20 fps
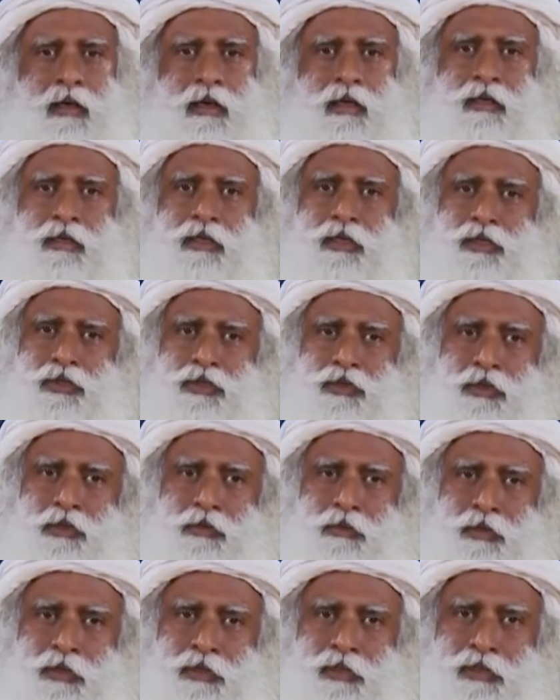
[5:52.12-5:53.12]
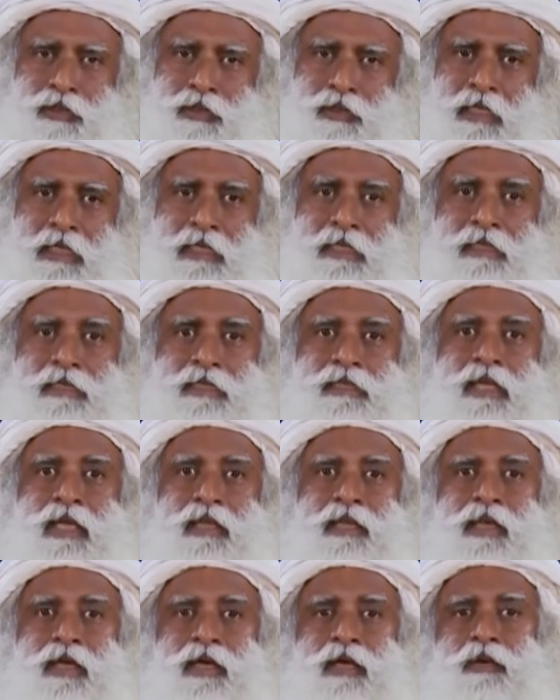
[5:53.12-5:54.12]
In this universe, there is
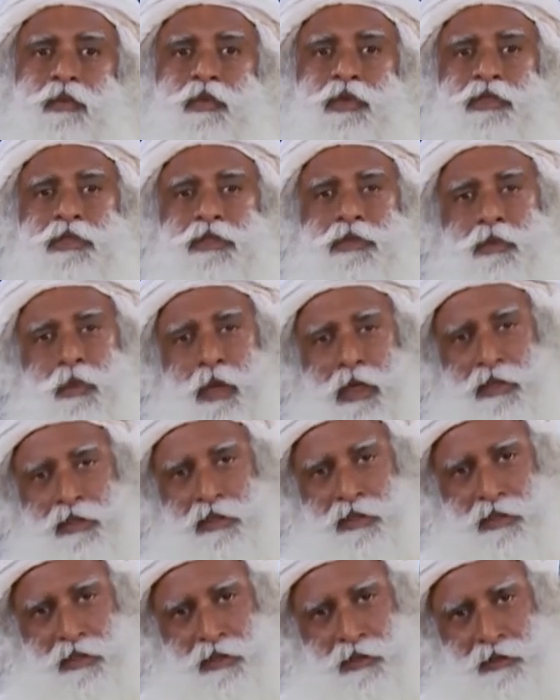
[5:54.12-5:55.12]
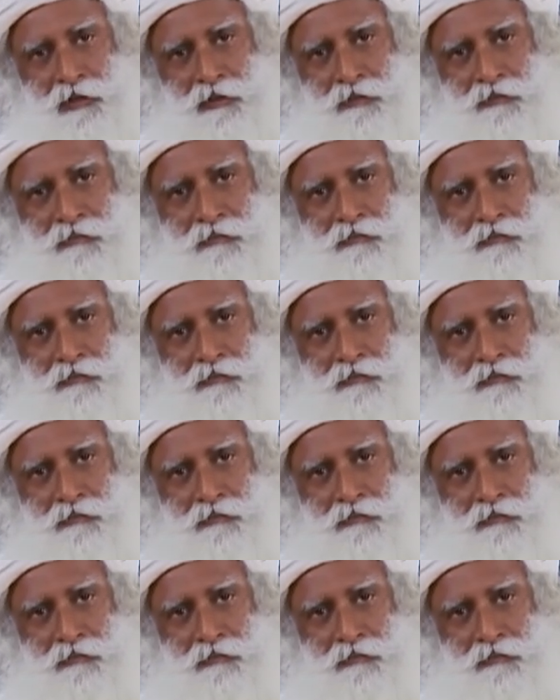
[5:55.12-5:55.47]
nothing which is waste.